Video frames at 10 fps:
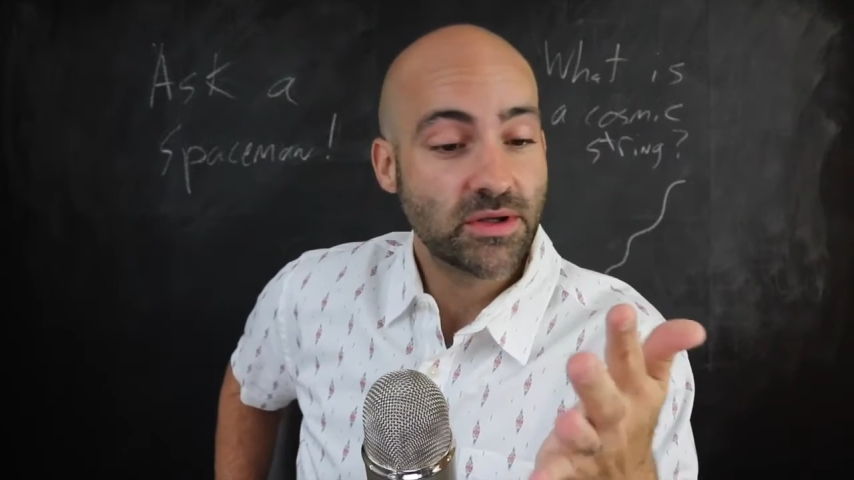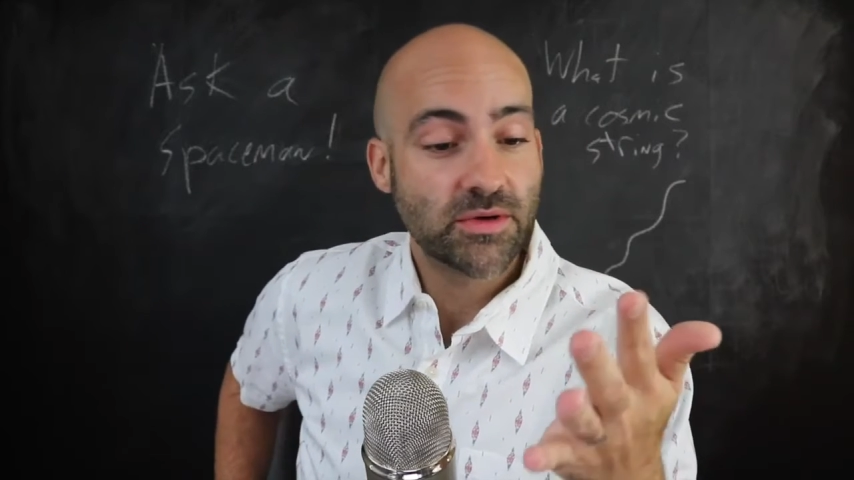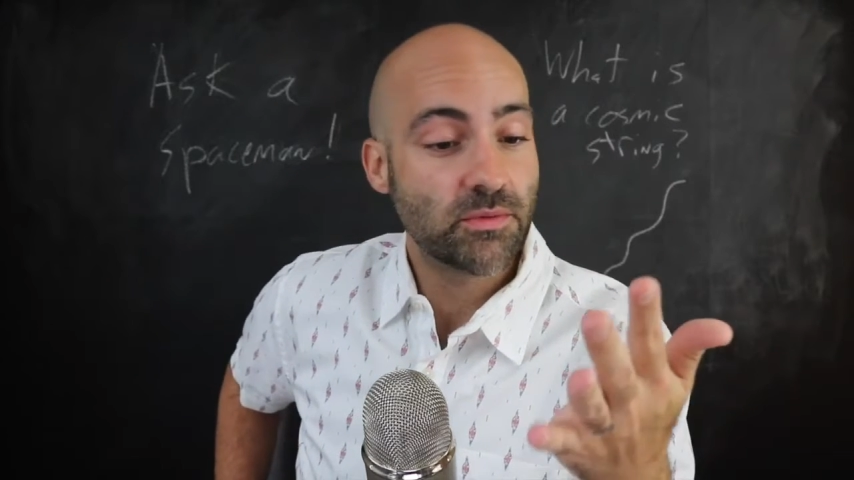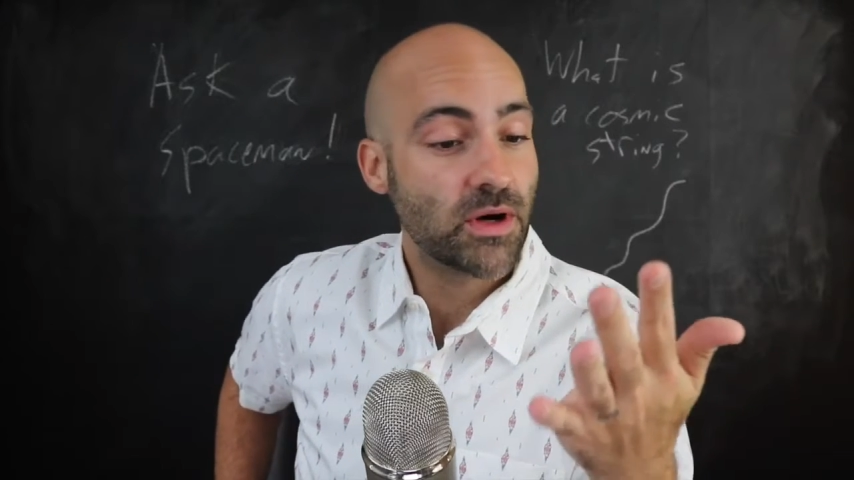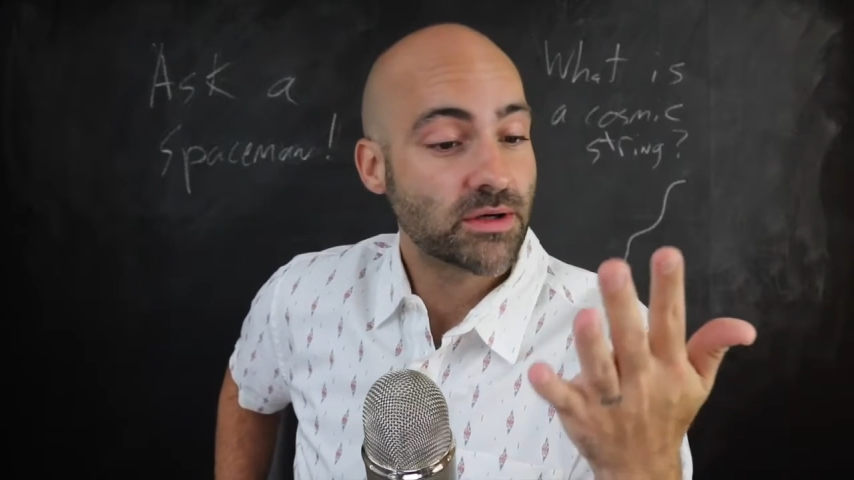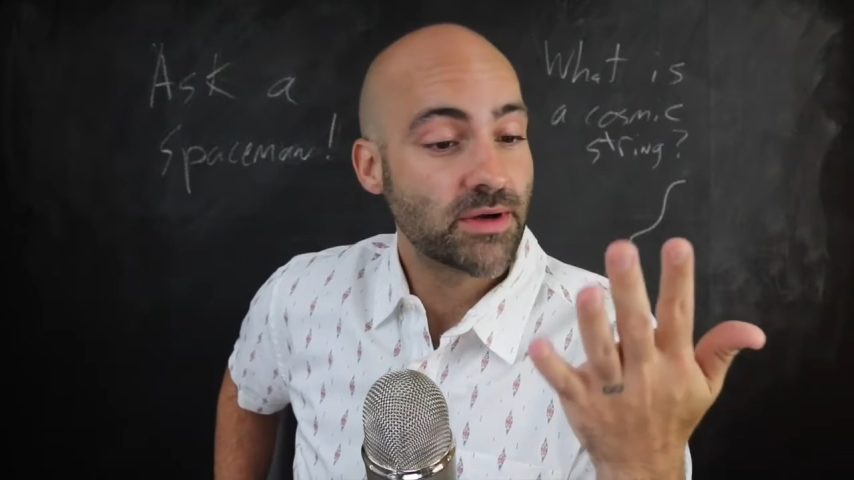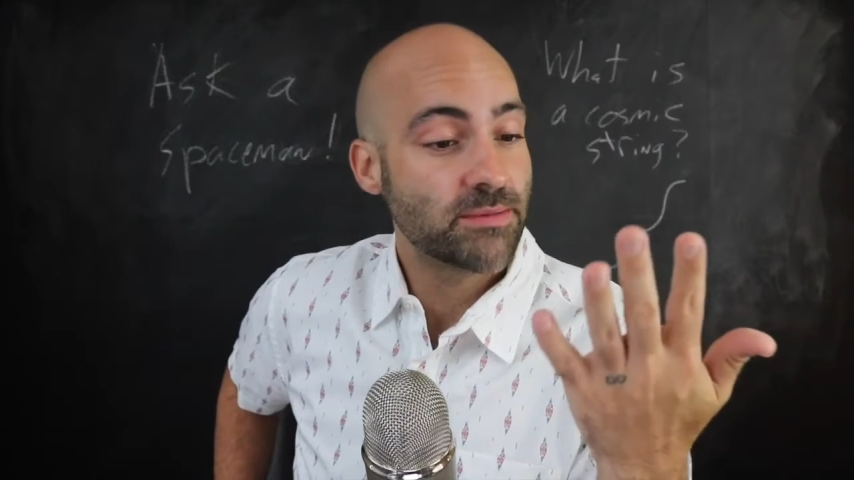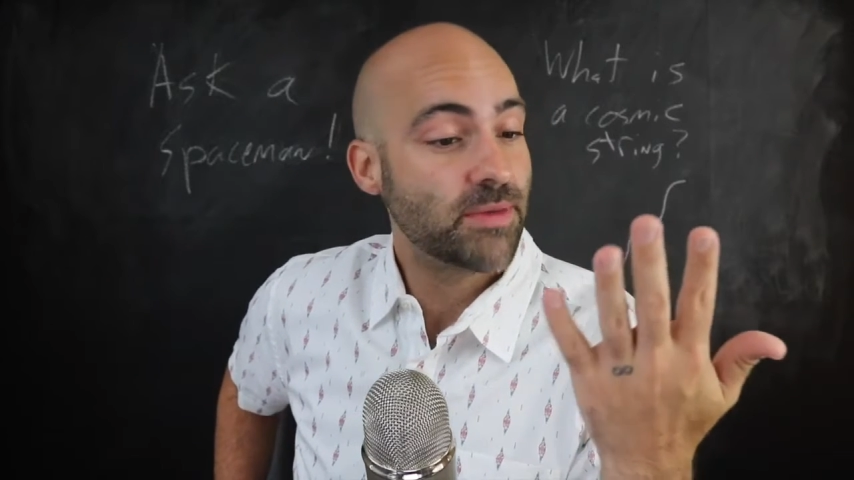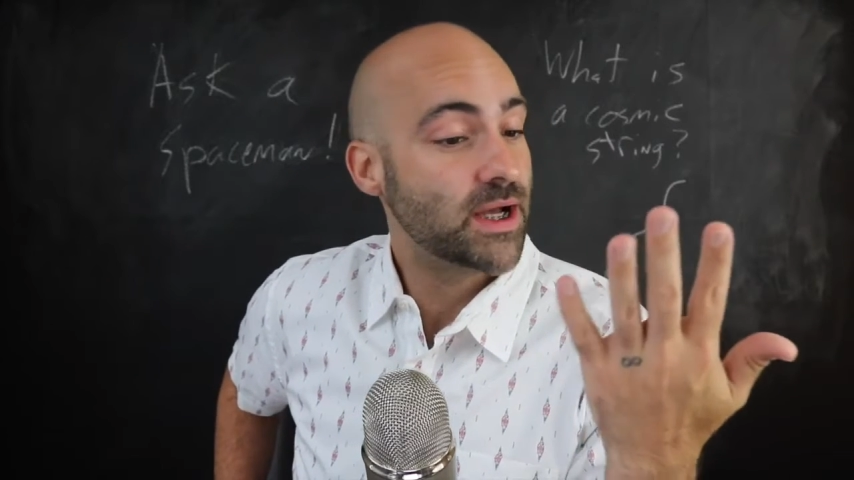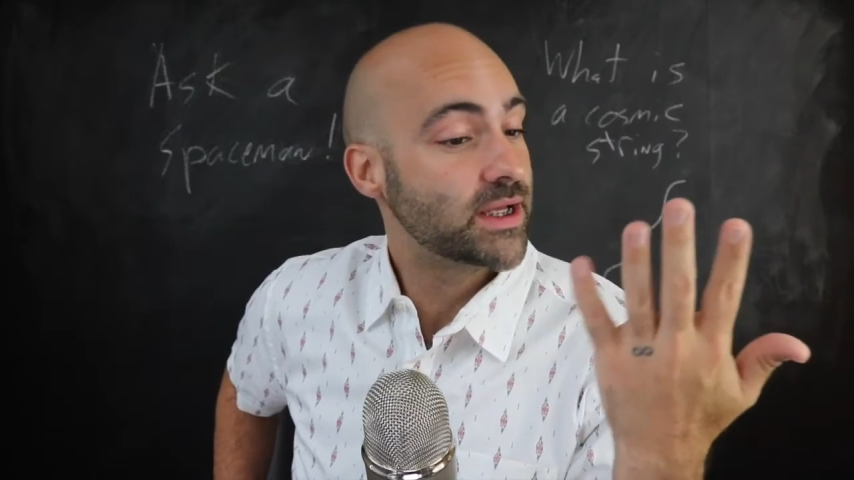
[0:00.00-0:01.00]
you could walk
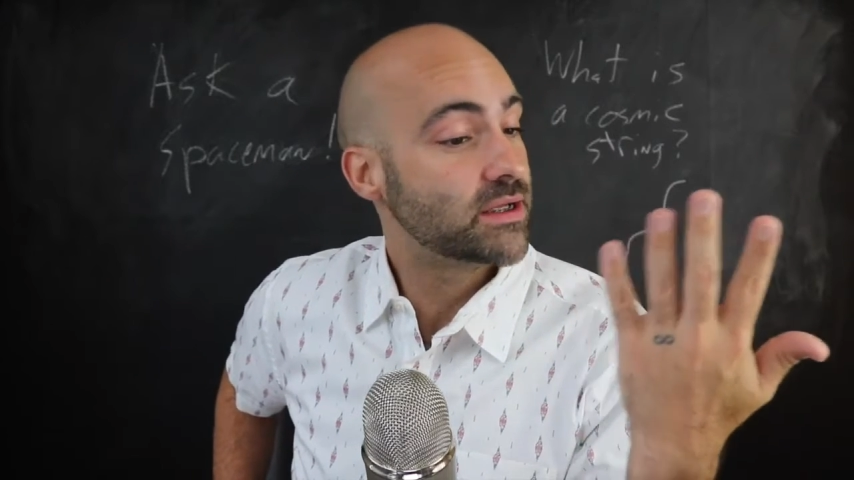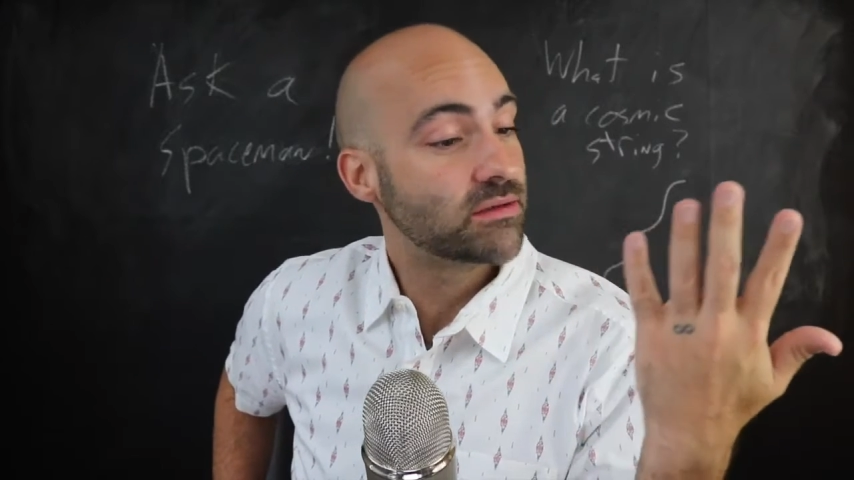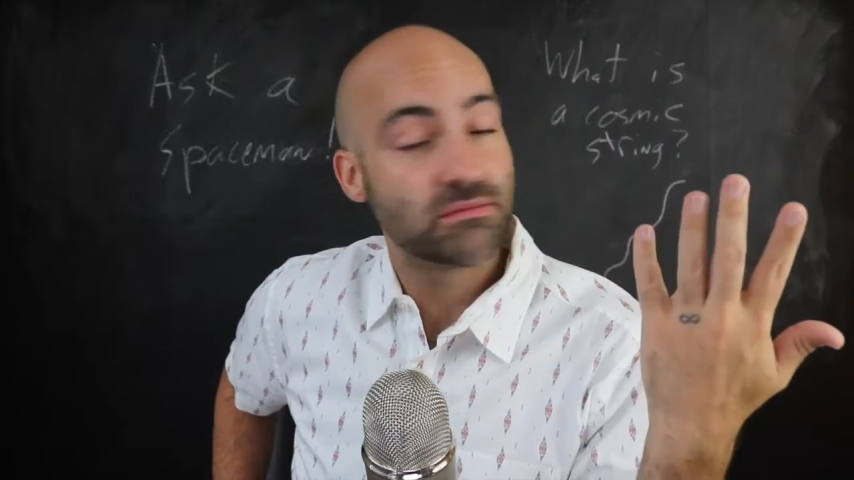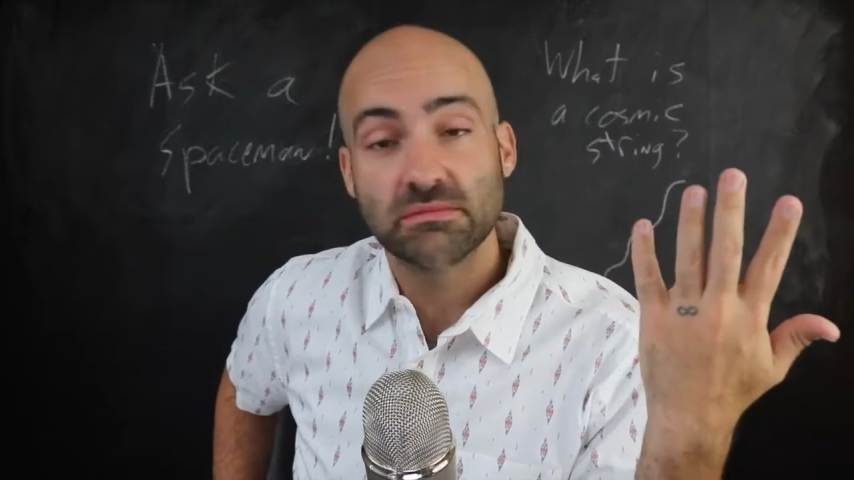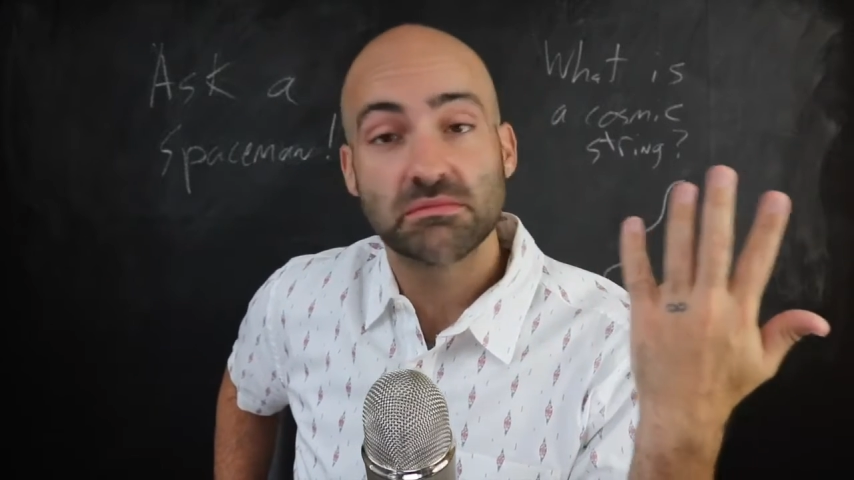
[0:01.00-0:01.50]
right by it.